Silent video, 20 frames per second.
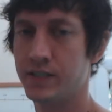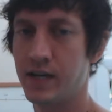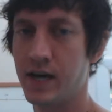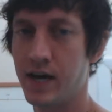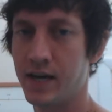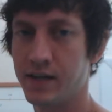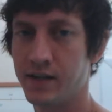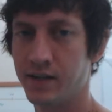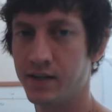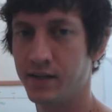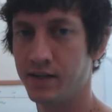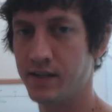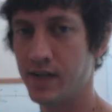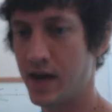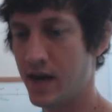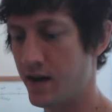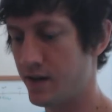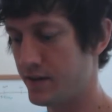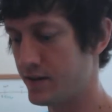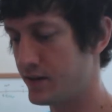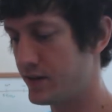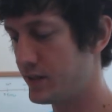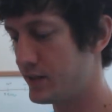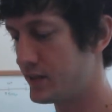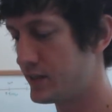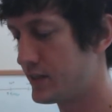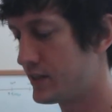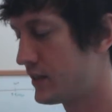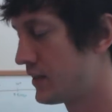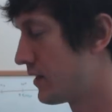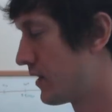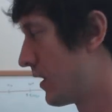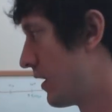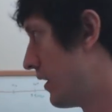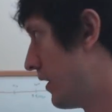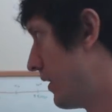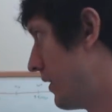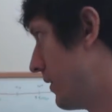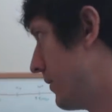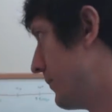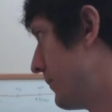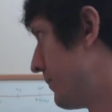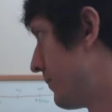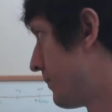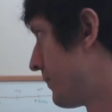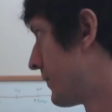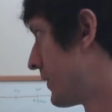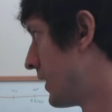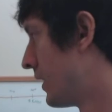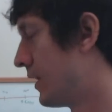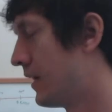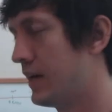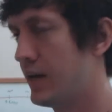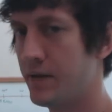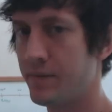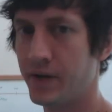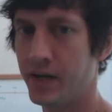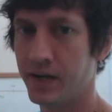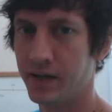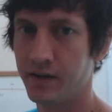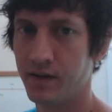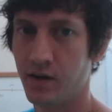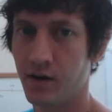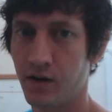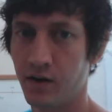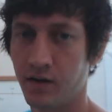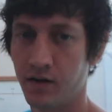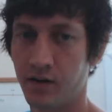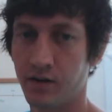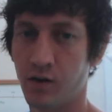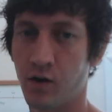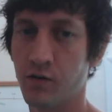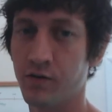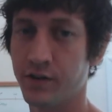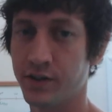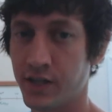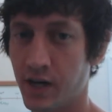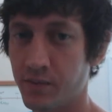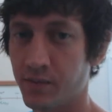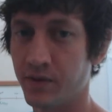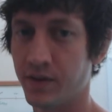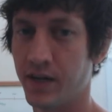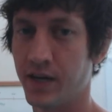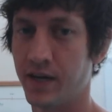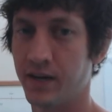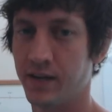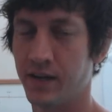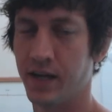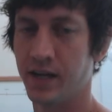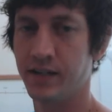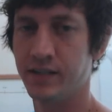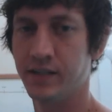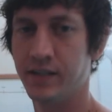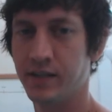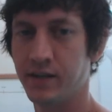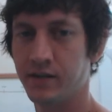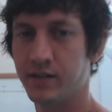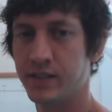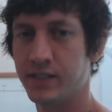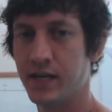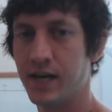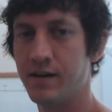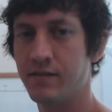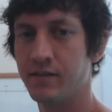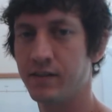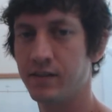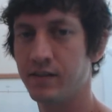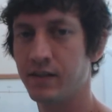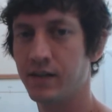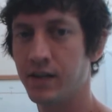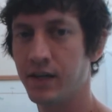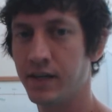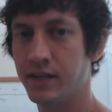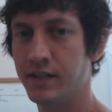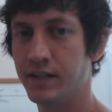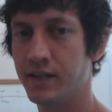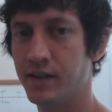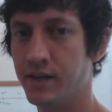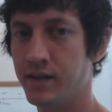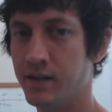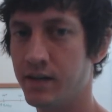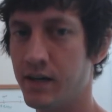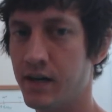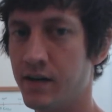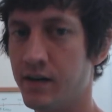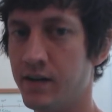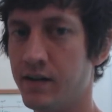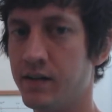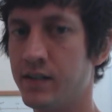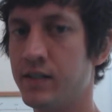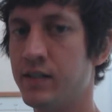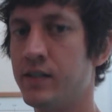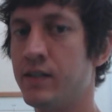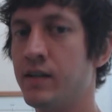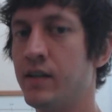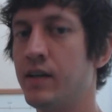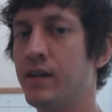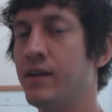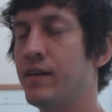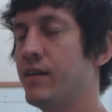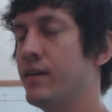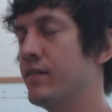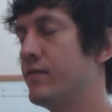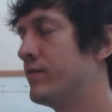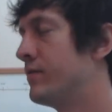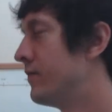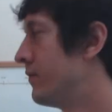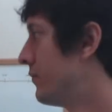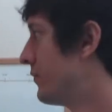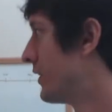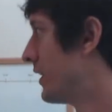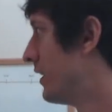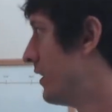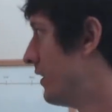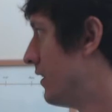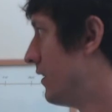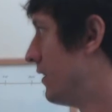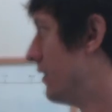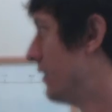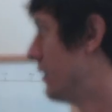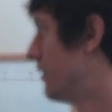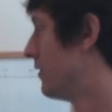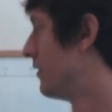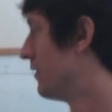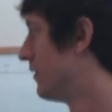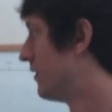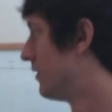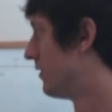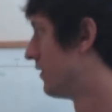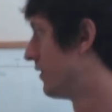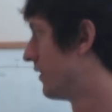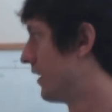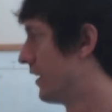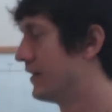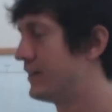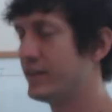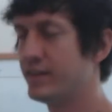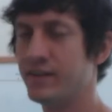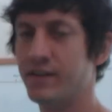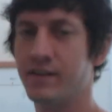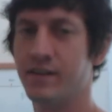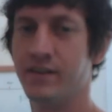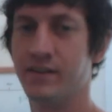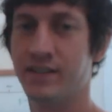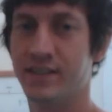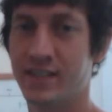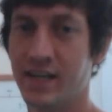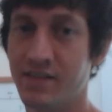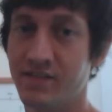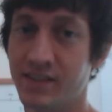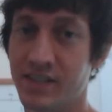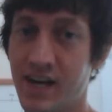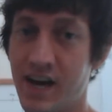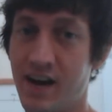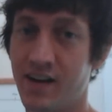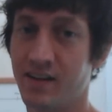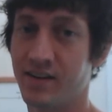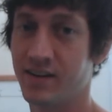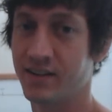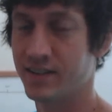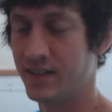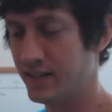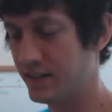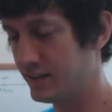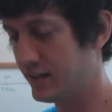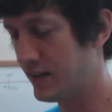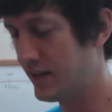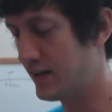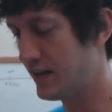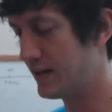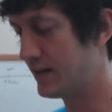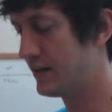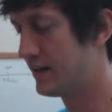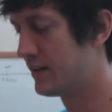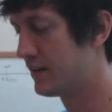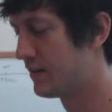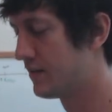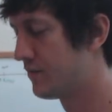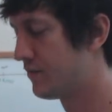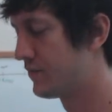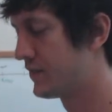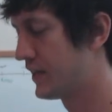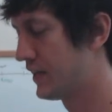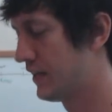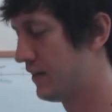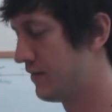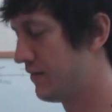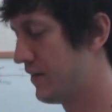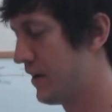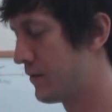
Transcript: was $900, and I made over double that, $1,807, $1,800, or $1,807 online in